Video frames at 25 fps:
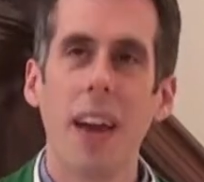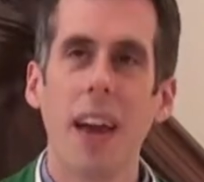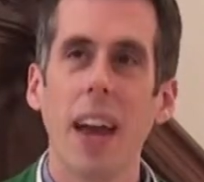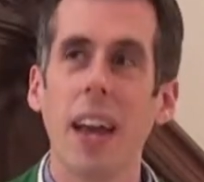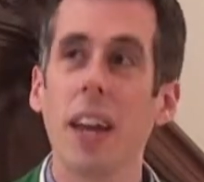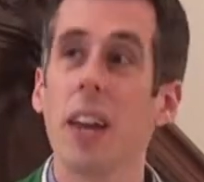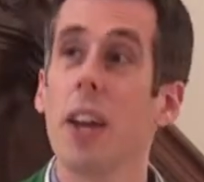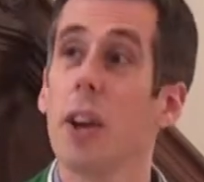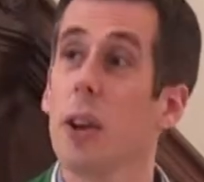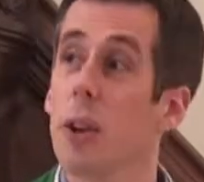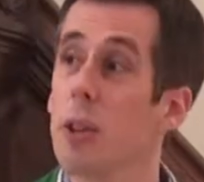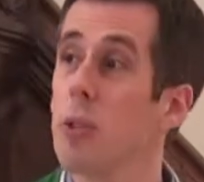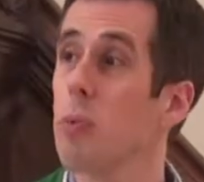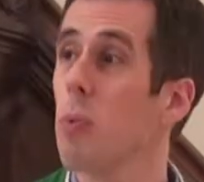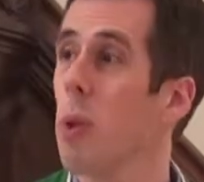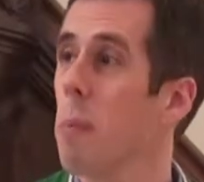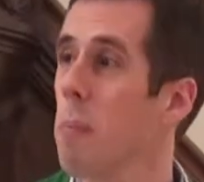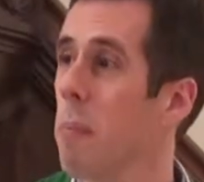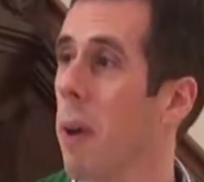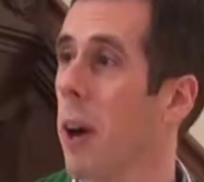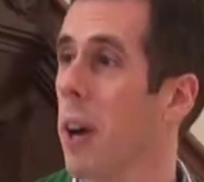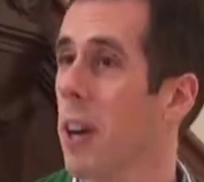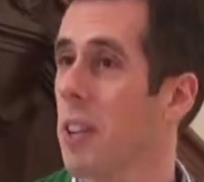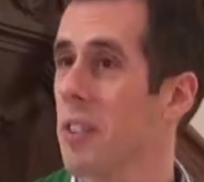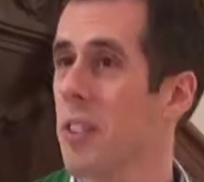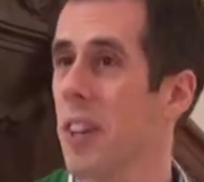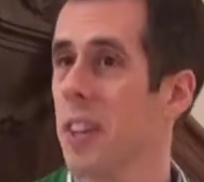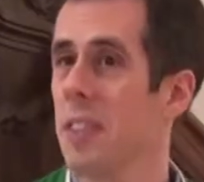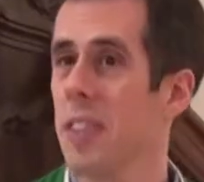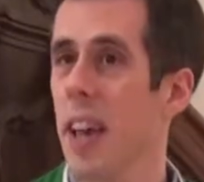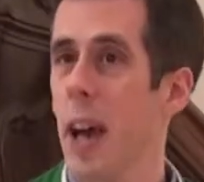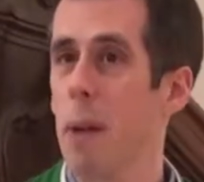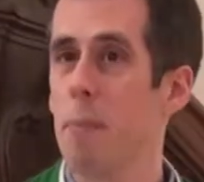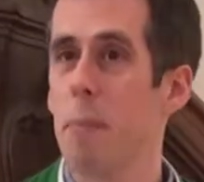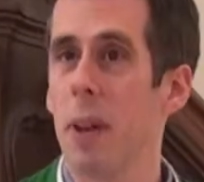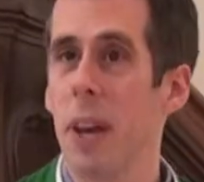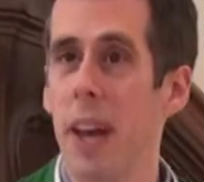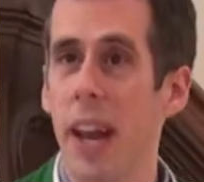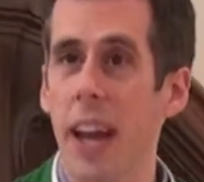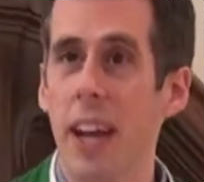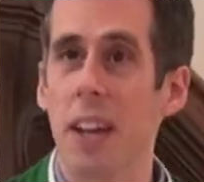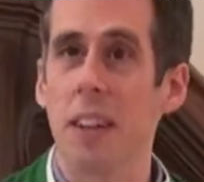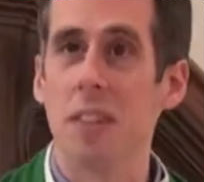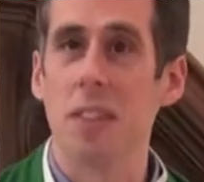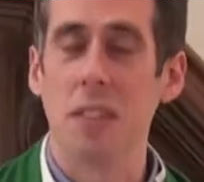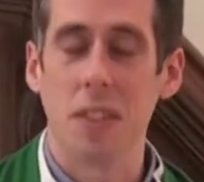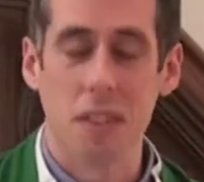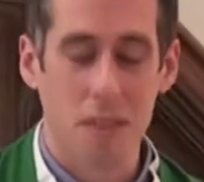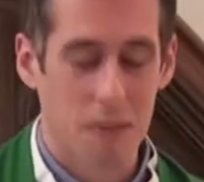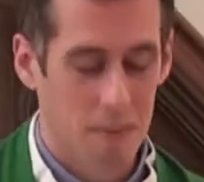And here's what Mark says happened
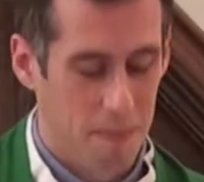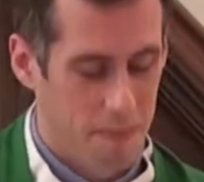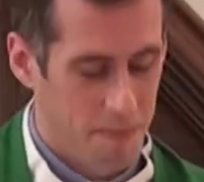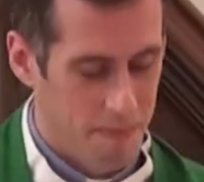next.